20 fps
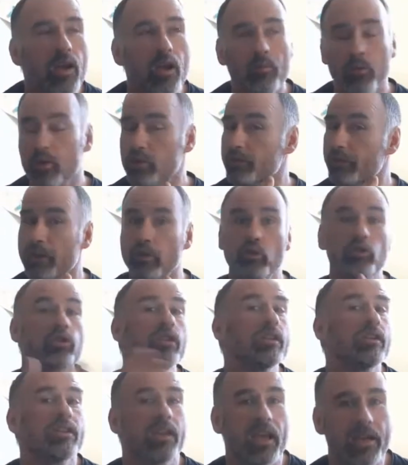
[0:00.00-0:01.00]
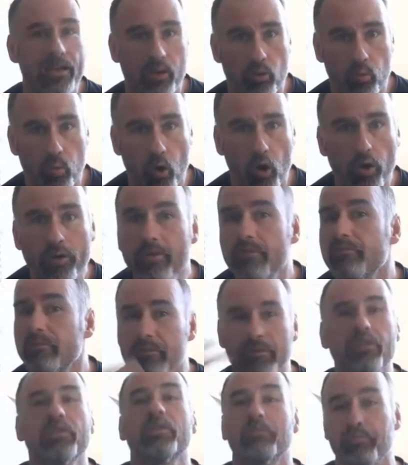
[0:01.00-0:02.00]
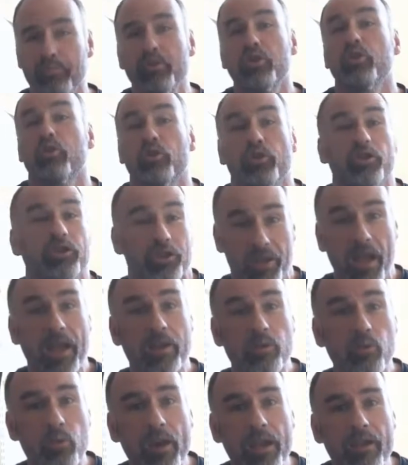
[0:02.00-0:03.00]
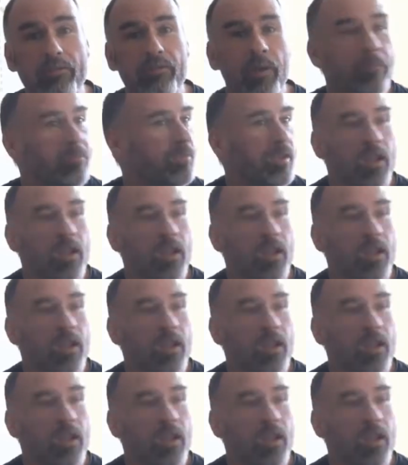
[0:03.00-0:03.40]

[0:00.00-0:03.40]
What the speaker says: because if I just excited one, that's a pure sine wave,